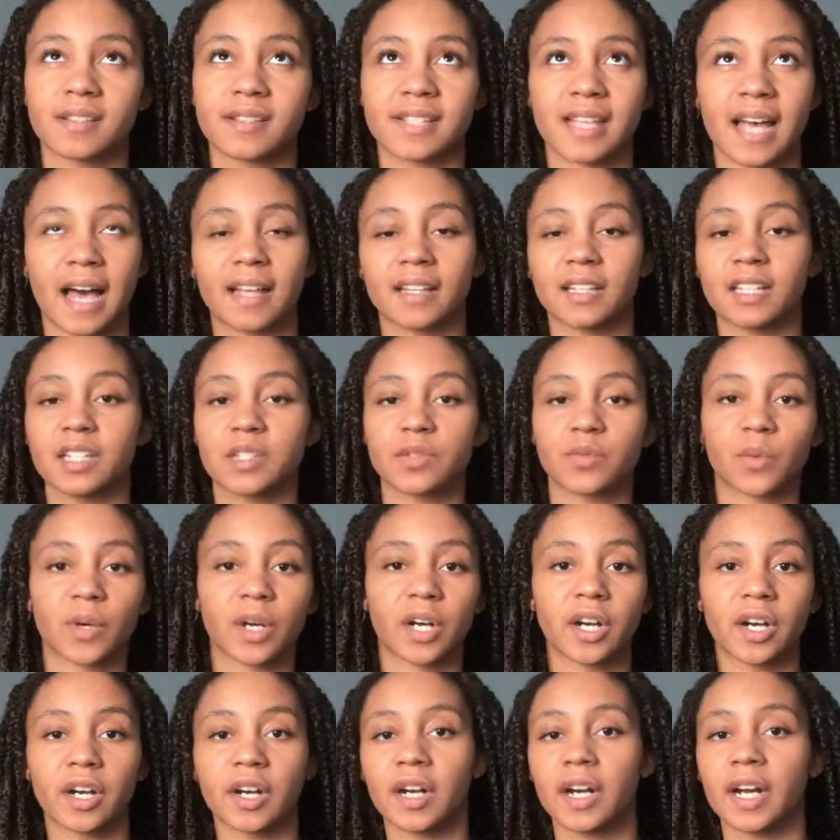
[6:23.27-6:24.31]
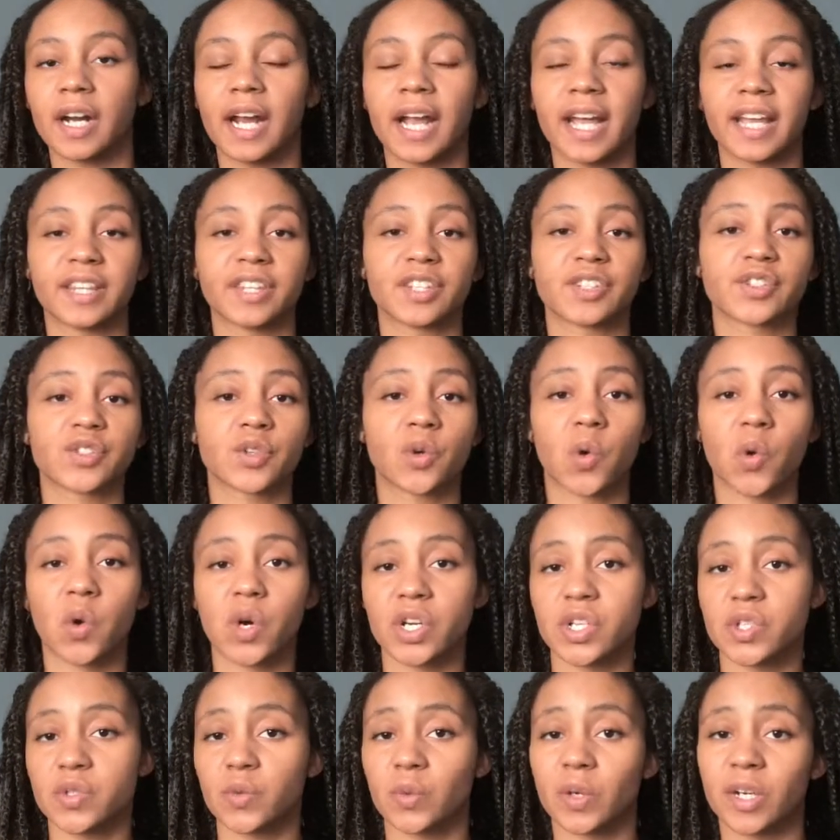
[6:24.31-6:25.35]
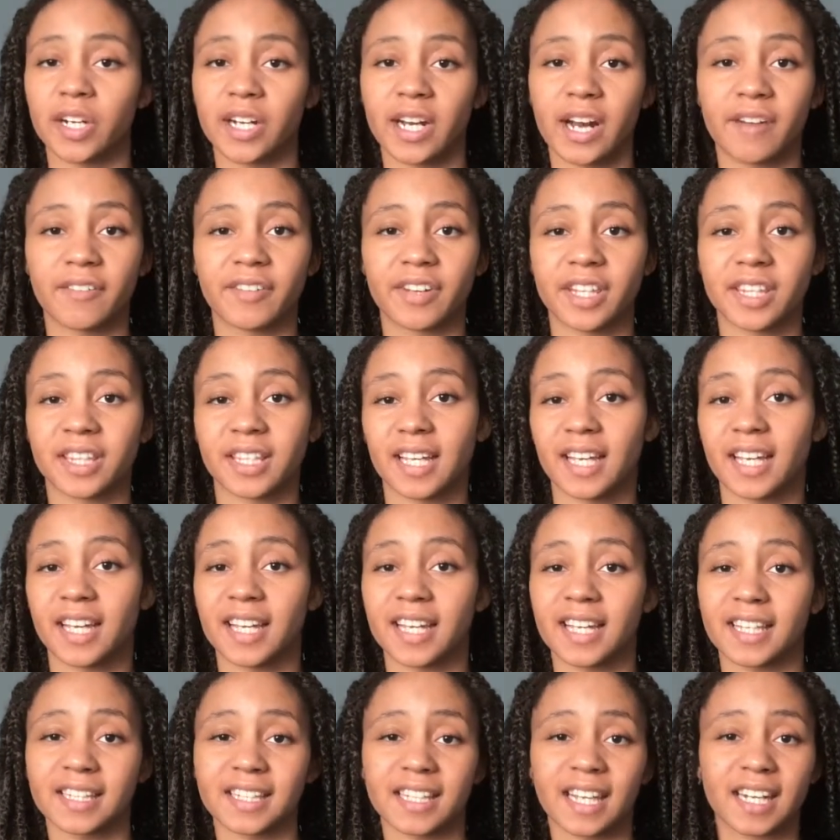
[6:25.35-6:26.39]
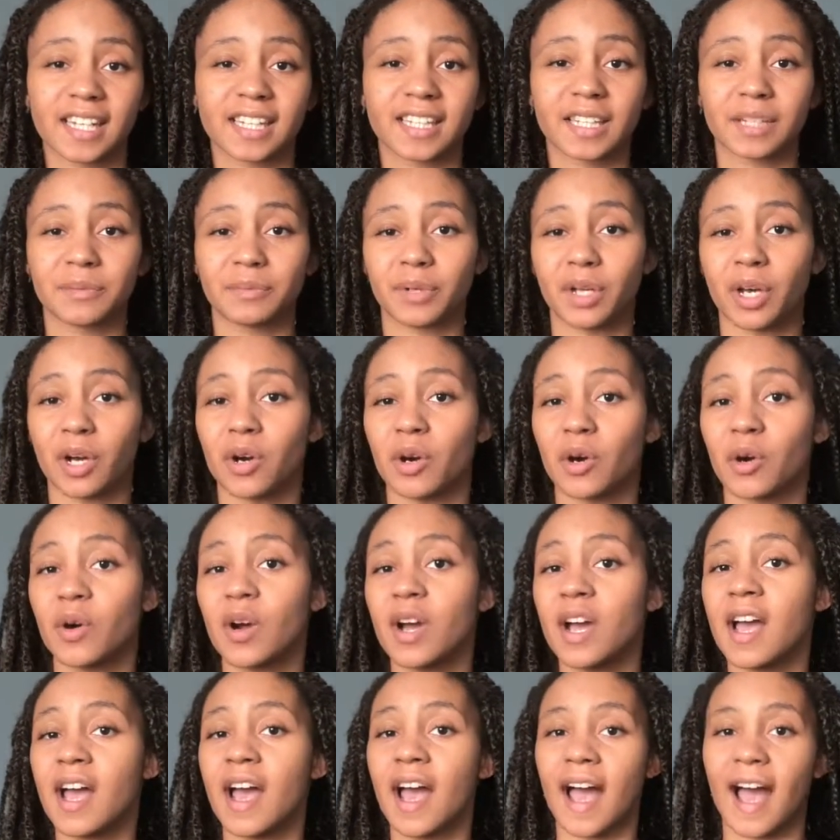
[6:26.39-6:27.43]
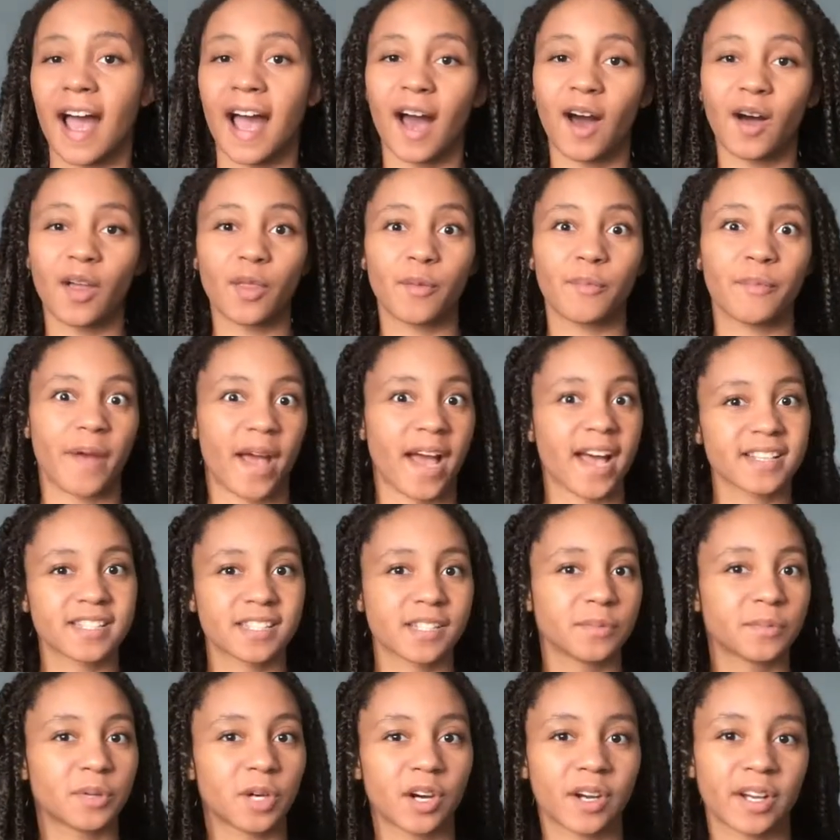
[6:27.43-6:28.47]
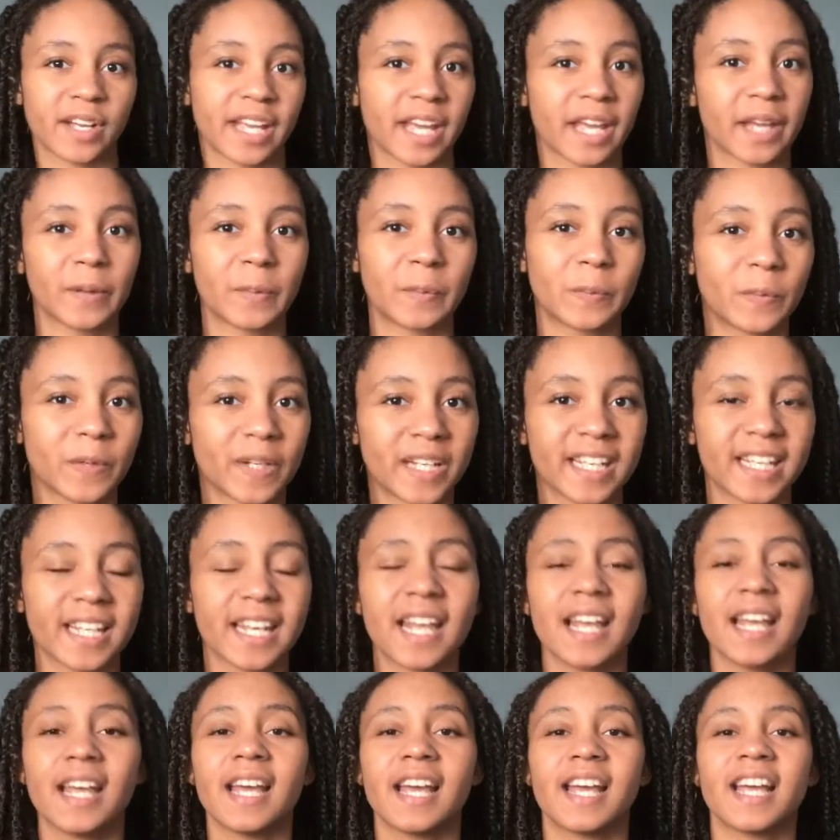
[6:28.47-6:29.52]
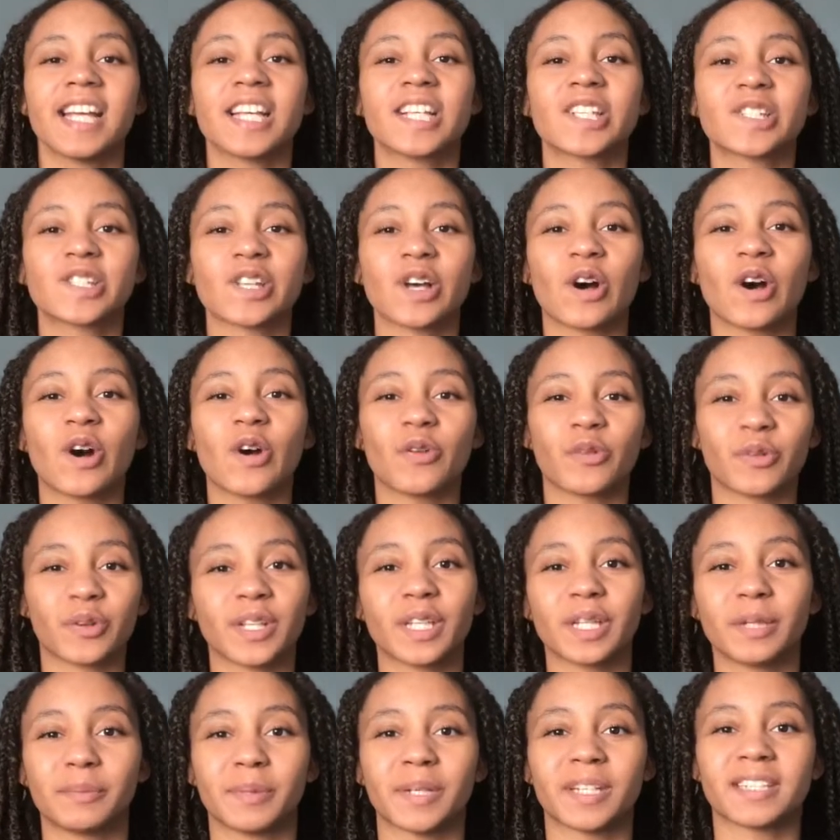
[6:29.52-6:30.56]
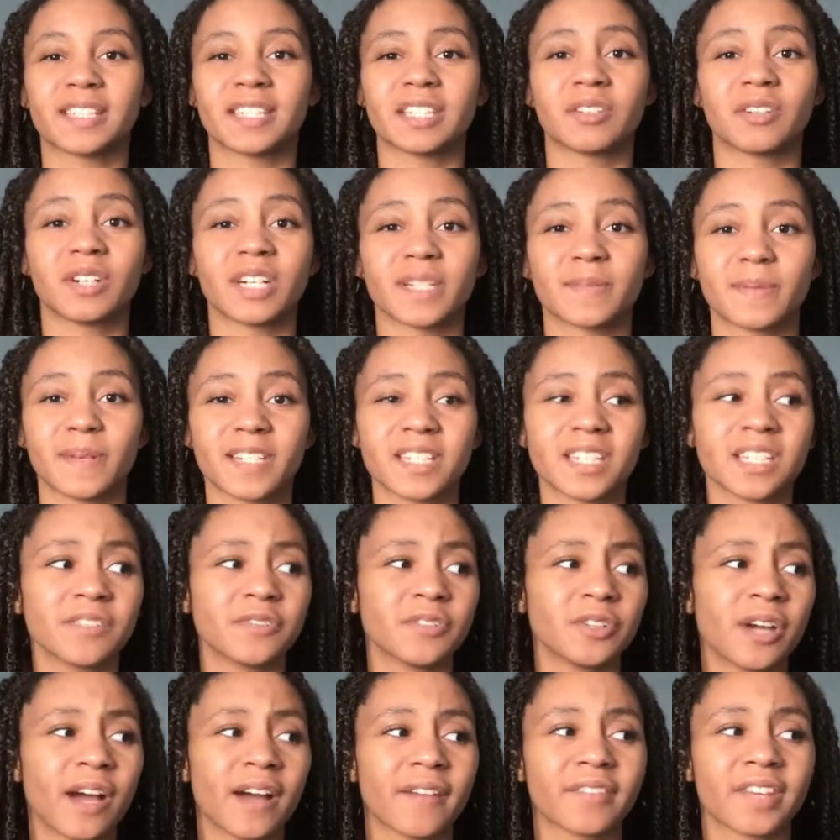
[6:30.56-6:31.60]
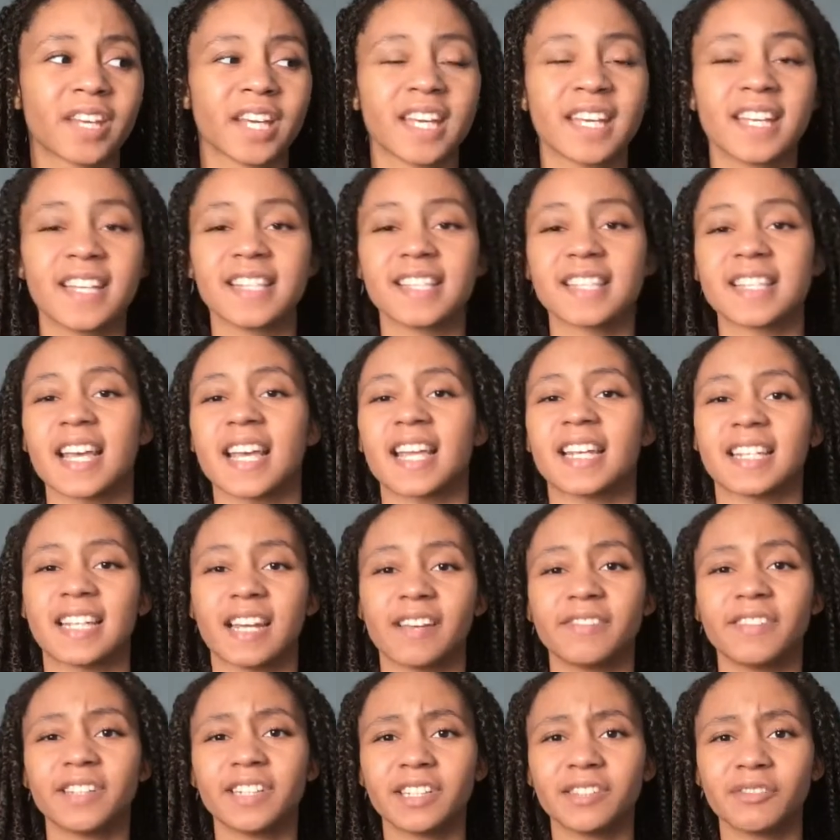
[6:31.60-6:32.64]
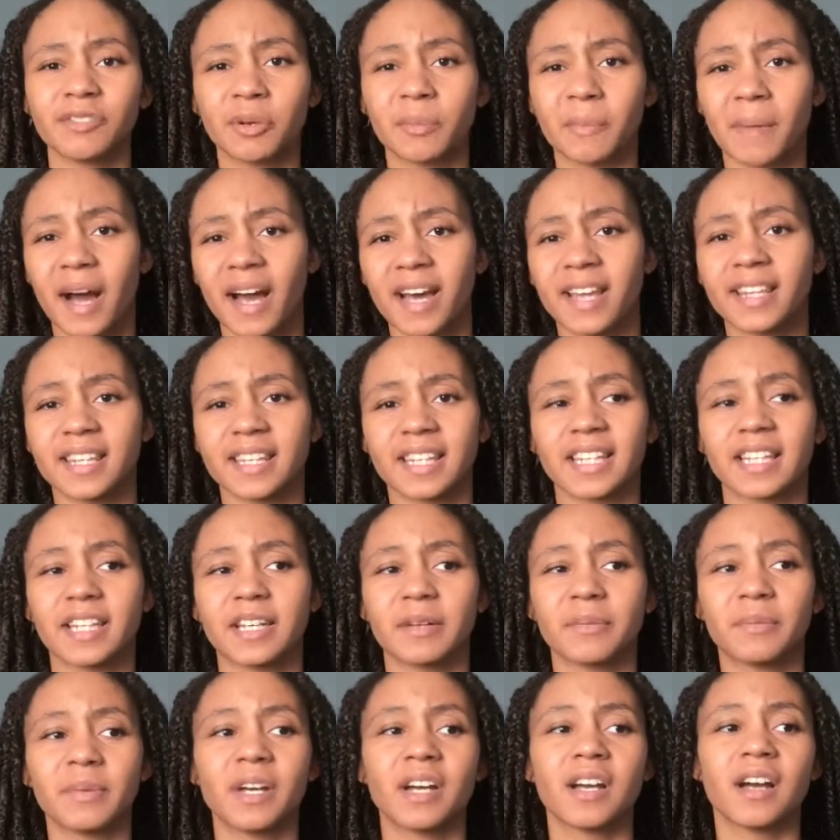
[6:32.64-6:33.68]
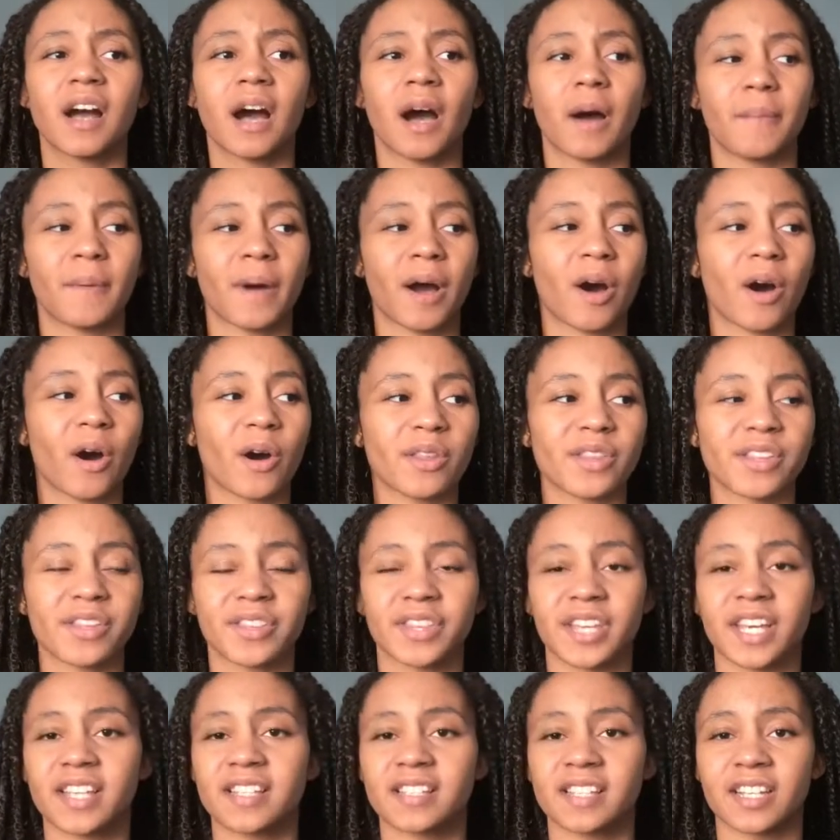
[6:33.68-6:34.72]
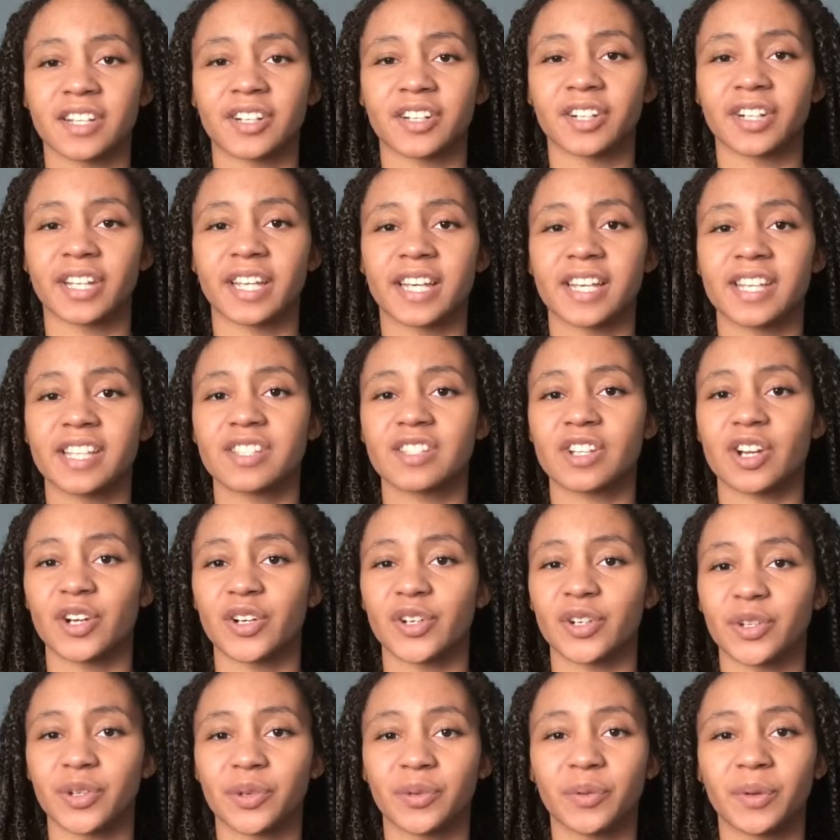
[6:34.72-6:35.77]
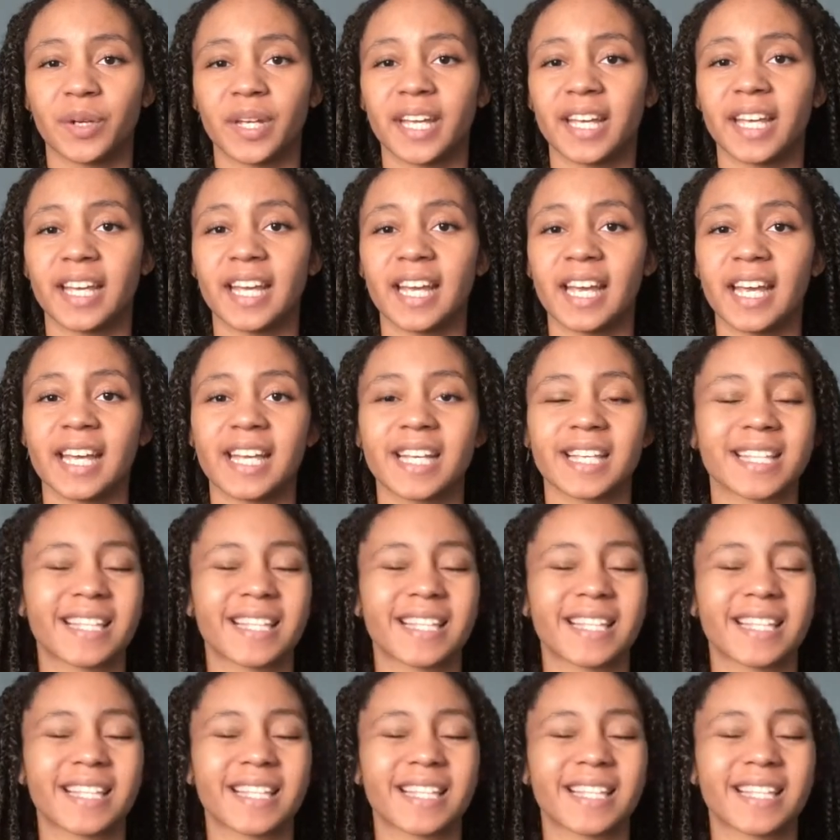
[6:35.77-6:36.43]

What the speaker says: tallies were and the scores were and everything, and letting them know how the basketball game went is a really big deal. Especially if you have kids, definitely remind them about all the things that your kids are doing.